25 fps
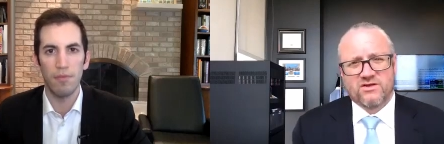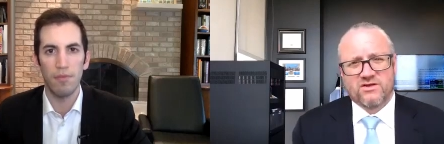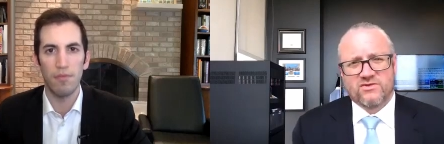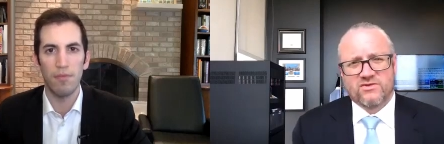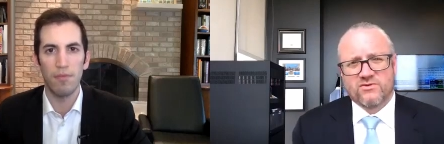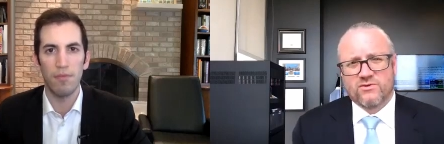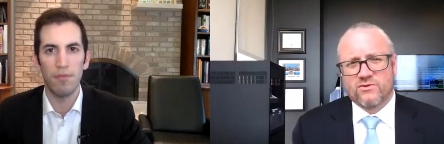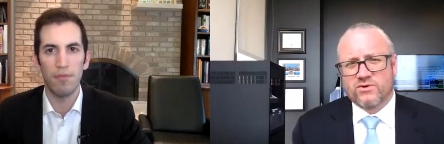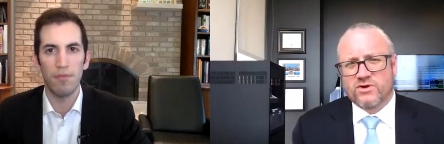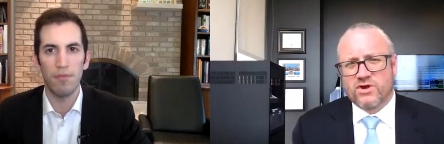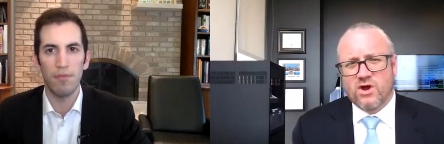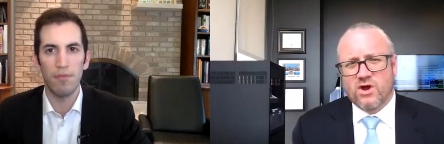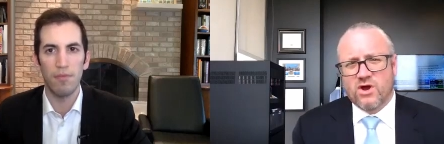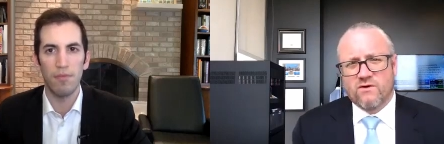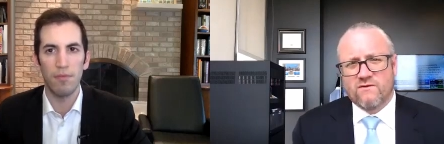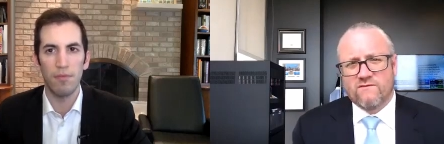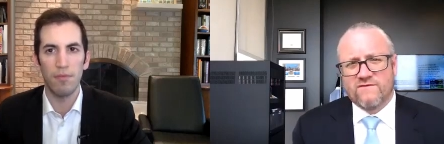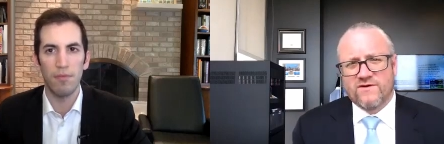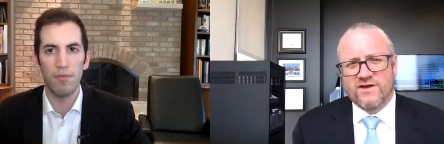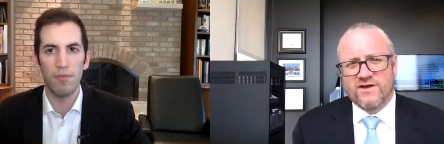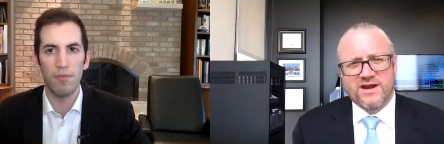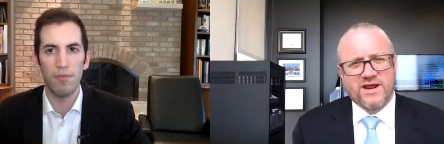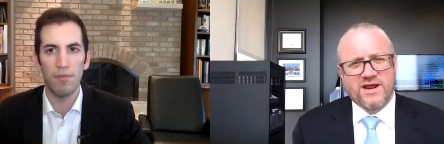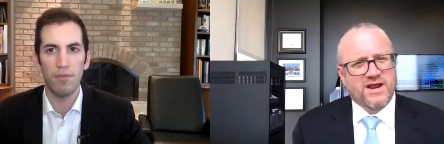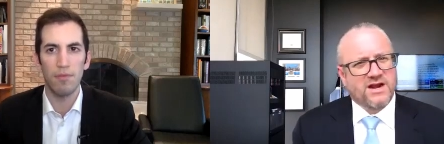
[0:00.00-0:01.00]
Speaker 1: through
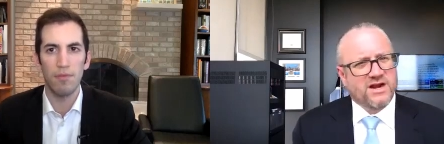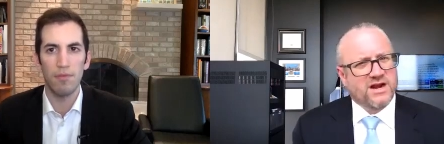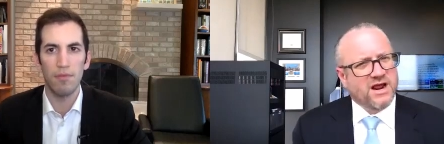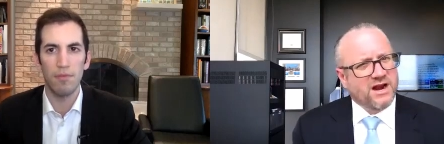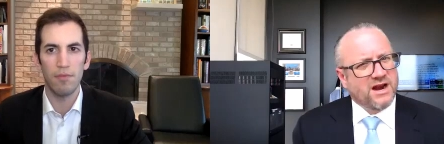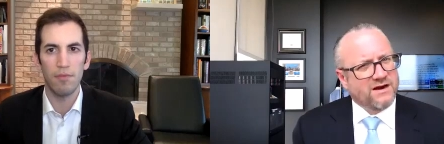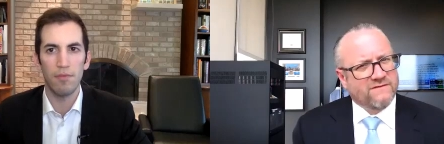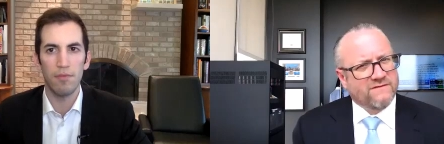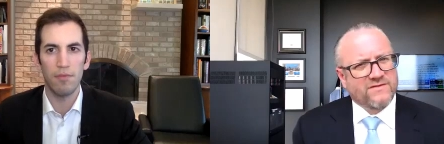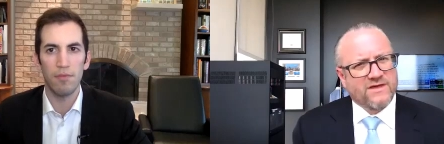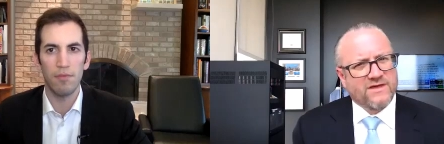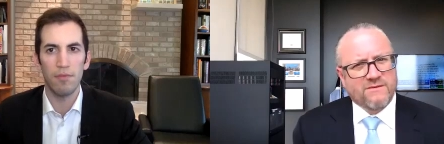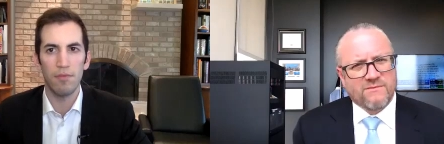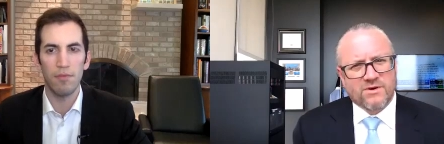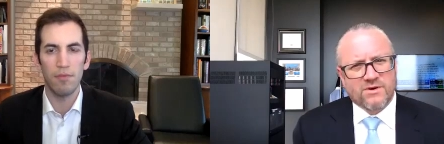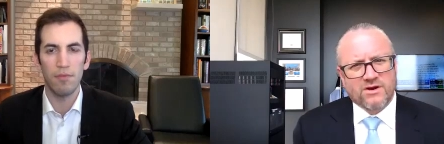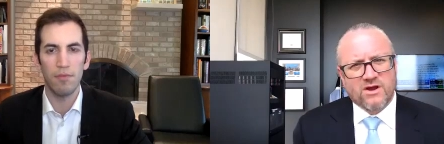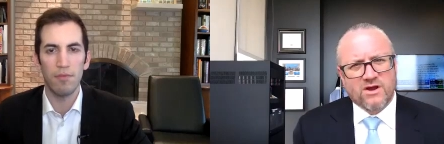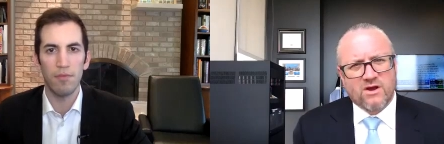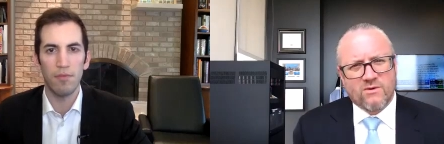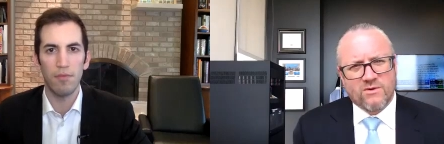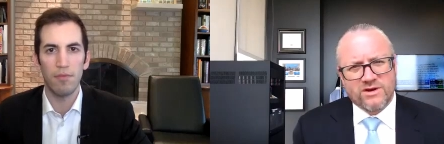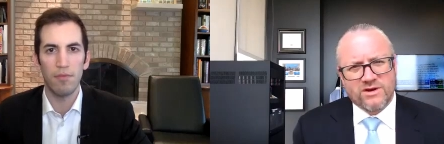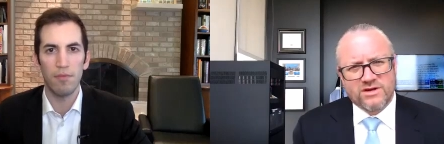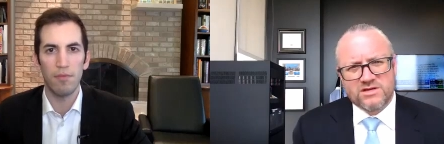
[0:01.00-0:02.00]
COVID, and none of them are
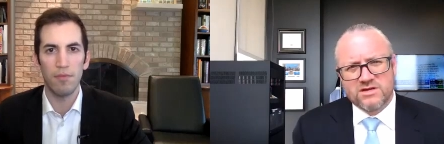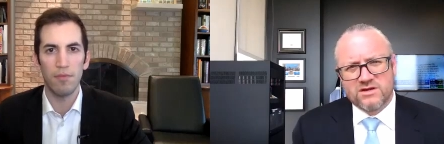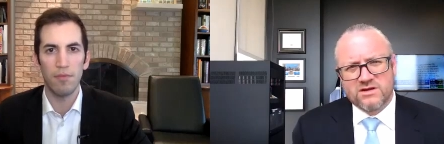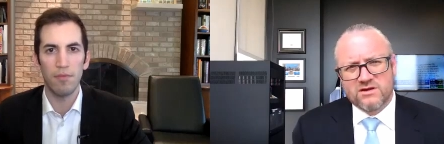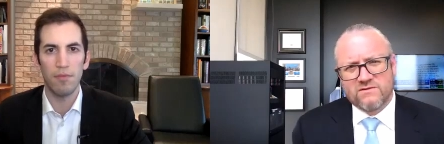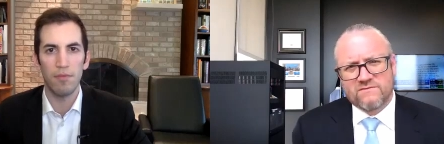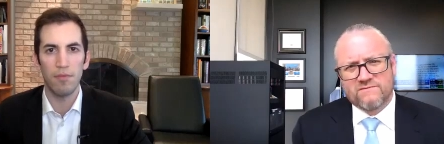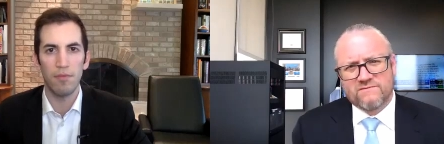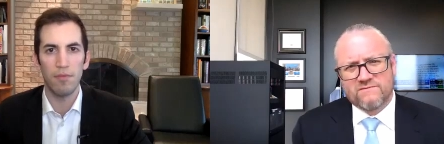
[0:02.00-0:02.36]
going to.